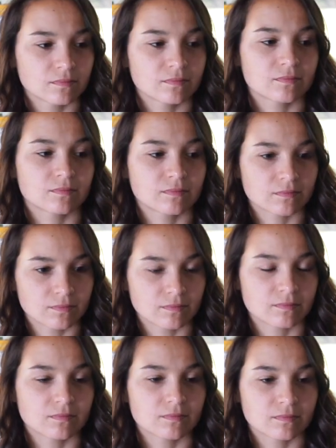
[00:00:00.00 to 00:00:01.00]

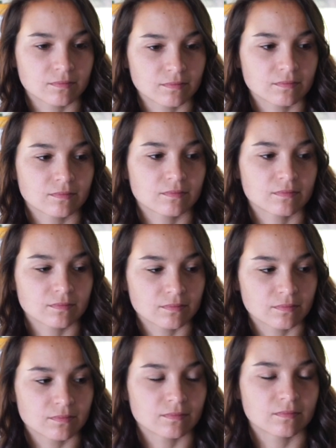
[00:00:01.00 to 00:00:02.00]

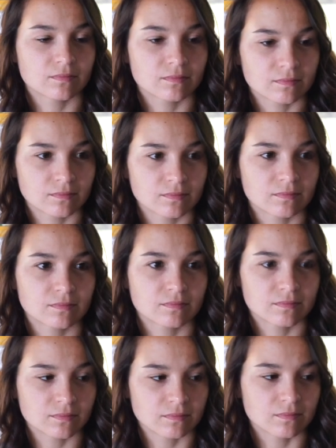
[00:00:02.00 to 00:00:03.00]

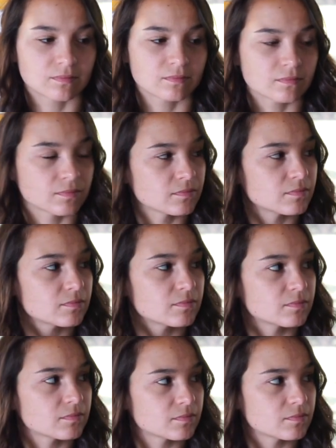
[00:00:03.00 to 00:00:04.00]

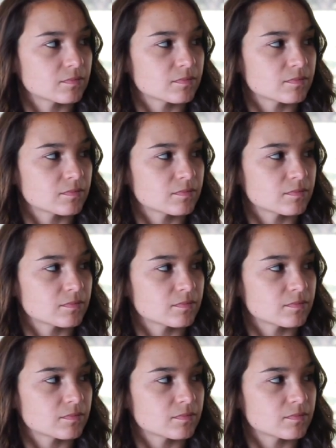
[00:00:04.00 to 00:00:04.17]
The person shown says nothing.